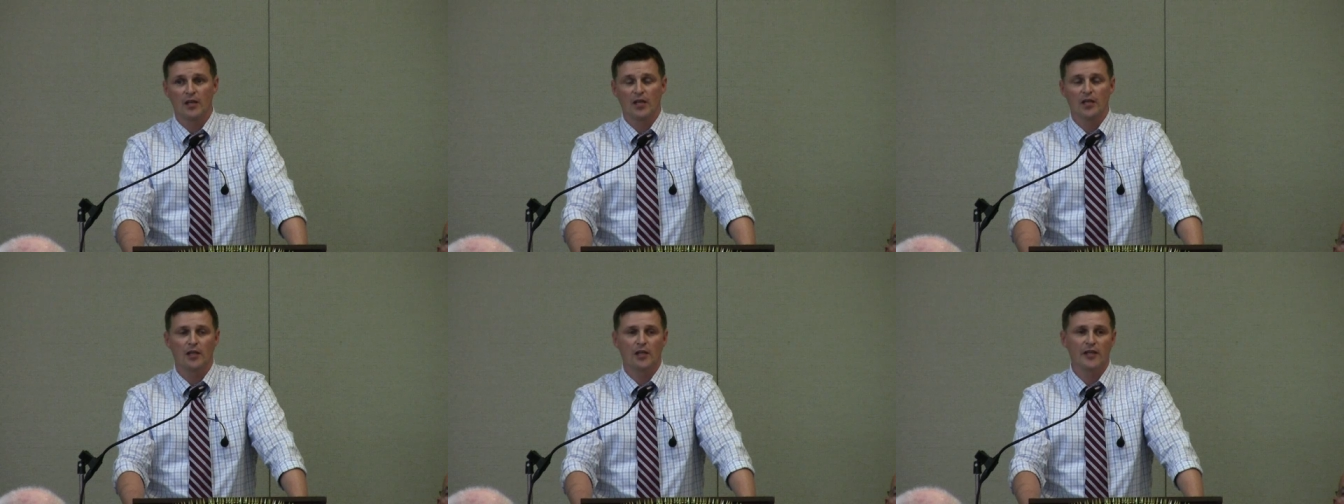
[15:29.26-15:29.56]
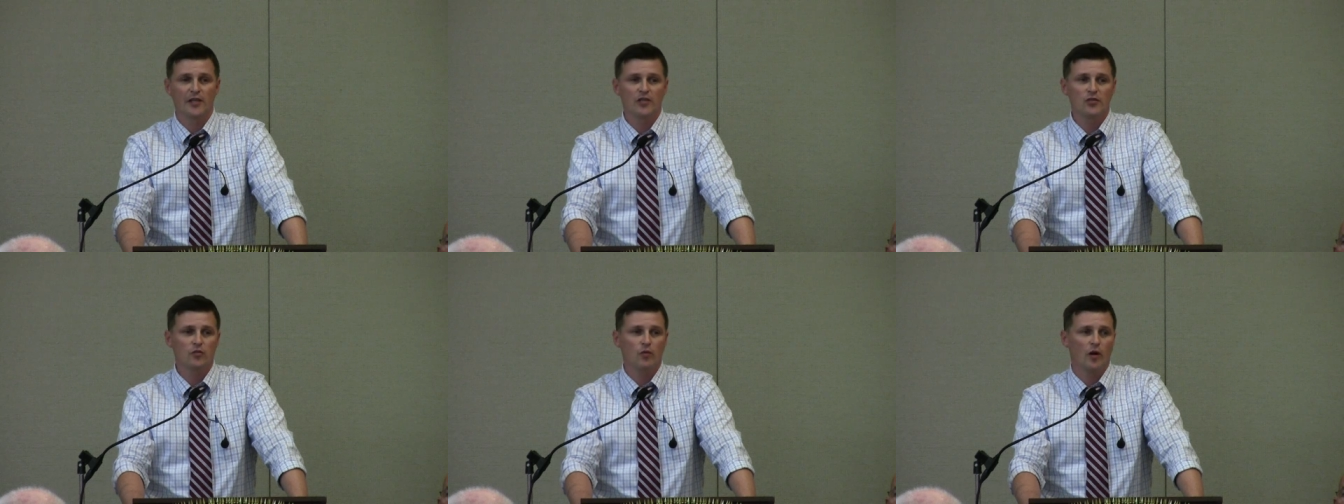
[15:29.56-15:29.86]
the
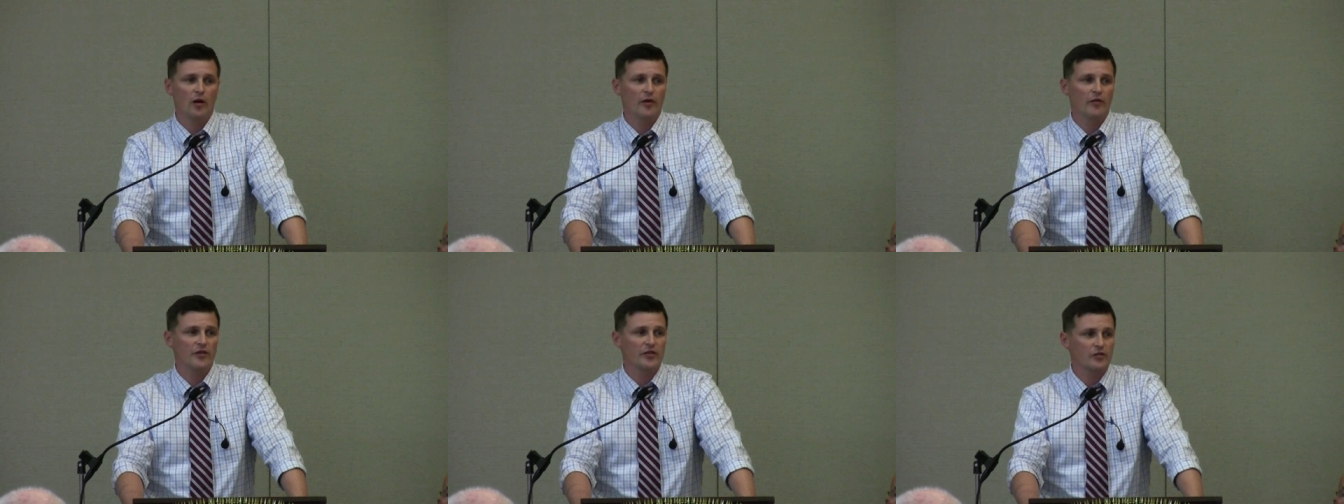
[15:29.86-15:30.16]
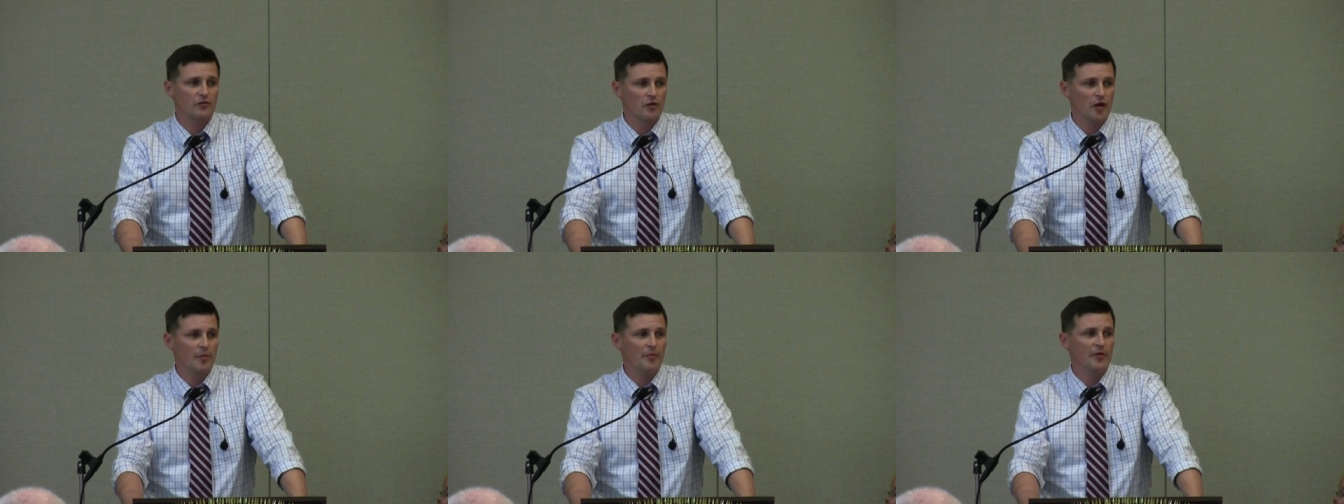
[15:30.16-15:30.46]
cleanest water
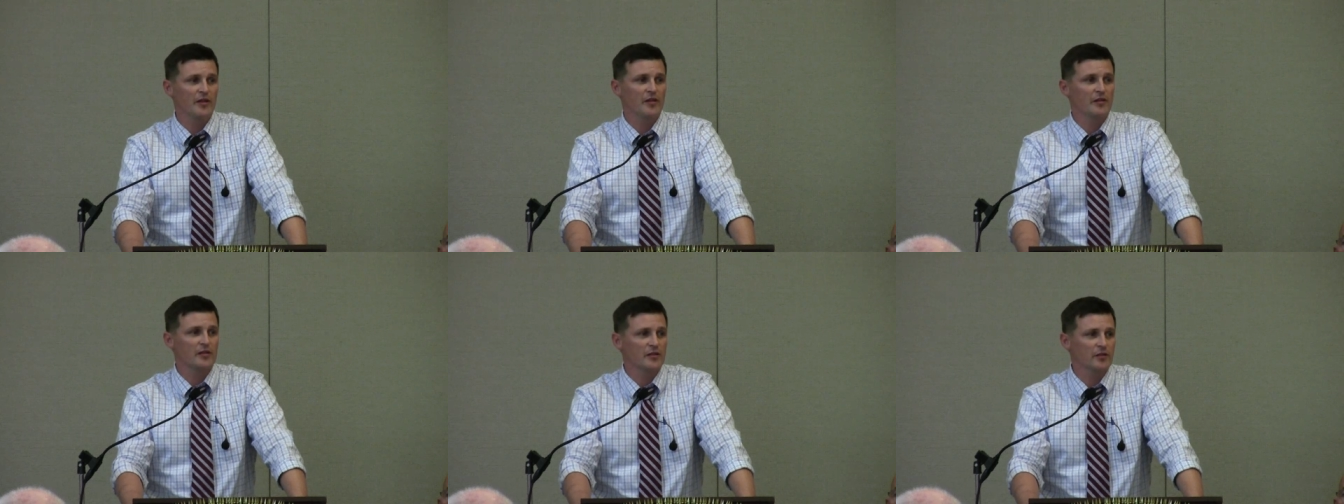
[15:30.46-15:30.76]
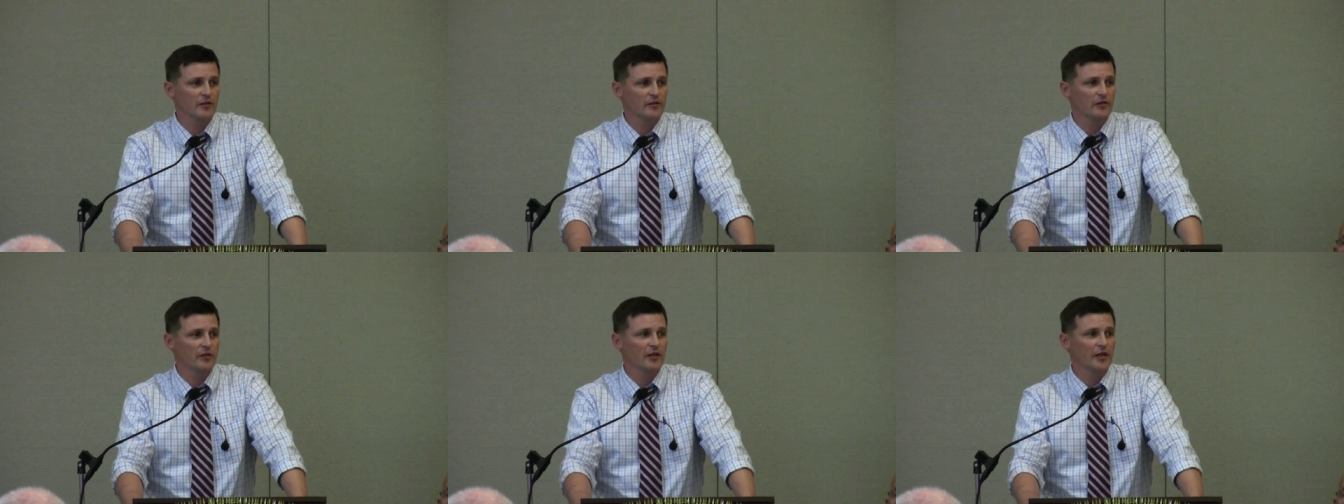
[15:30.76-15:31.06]
that's dropping into
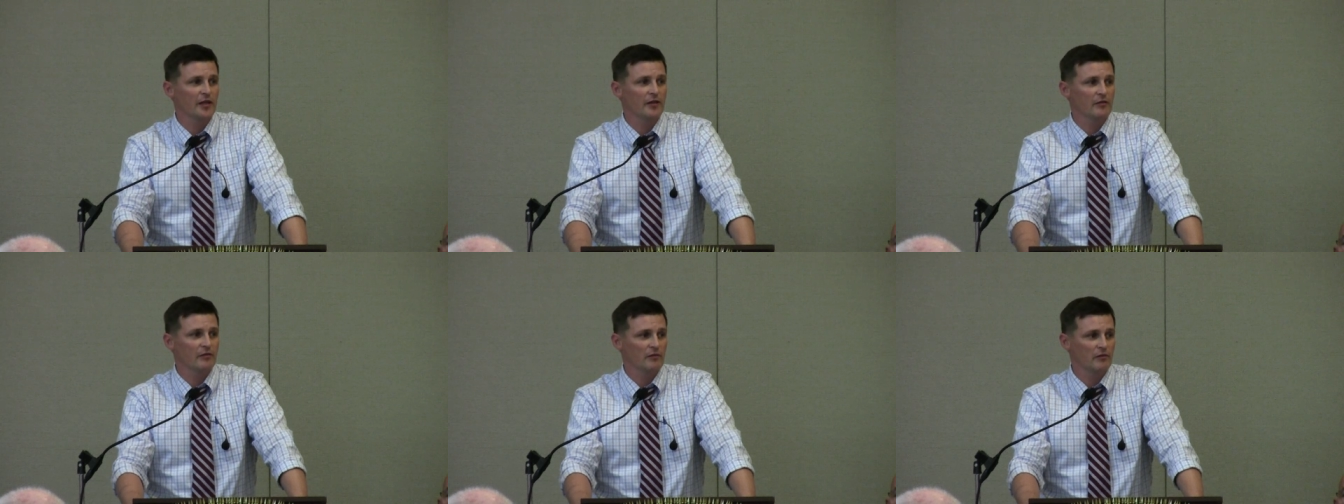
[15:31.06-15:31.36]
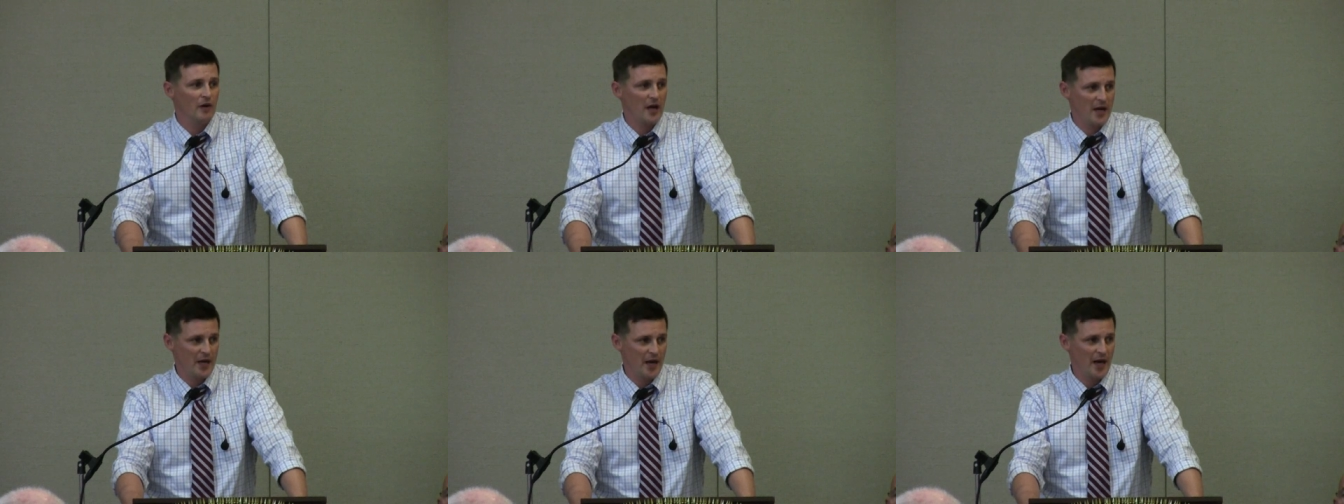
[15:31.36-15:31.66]
Silver Lake
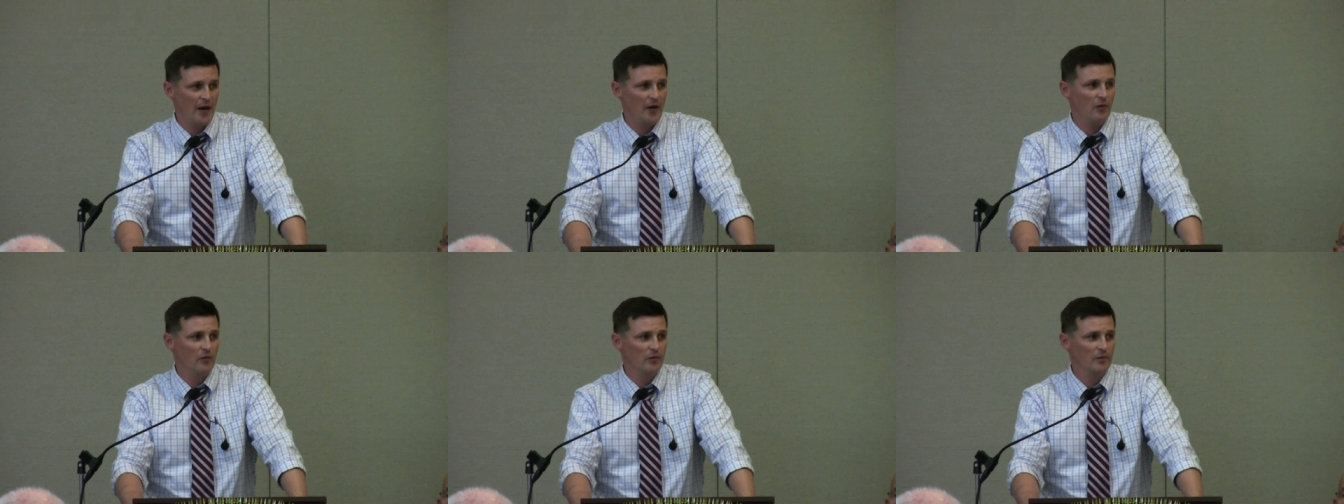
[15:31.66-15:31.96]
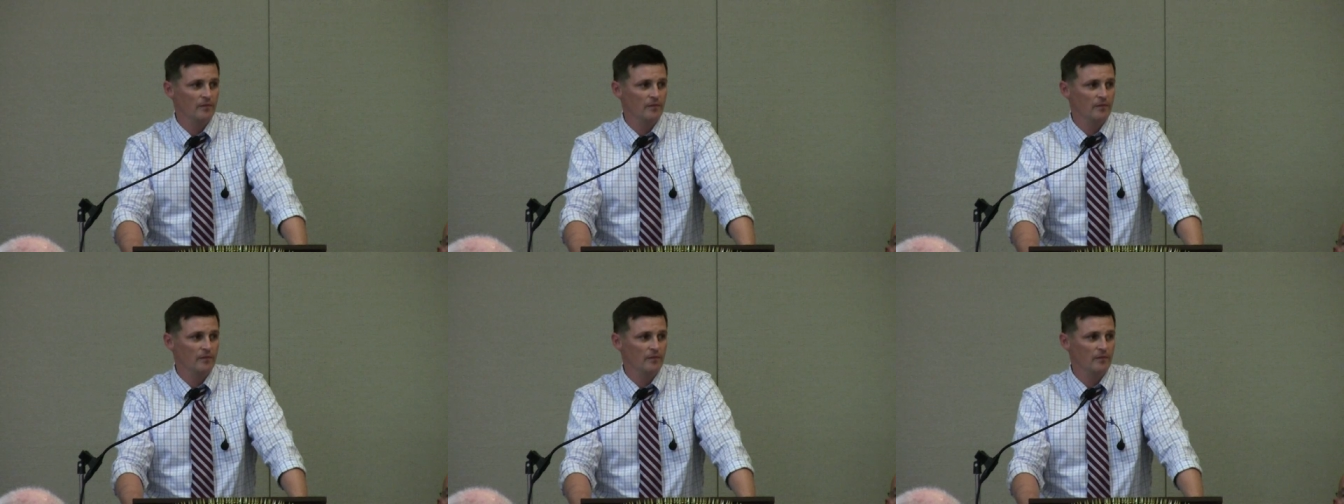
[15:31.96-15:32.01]
right now